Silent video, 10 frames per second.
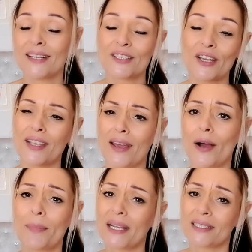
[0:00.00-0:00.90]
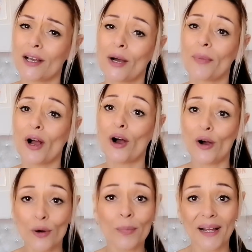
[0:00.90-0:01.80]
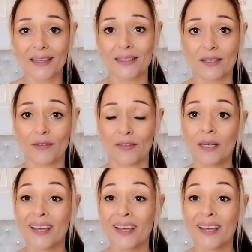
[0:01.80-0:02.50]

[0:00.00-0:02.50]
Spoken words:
So yeah, I picked up a whole bag of stuff.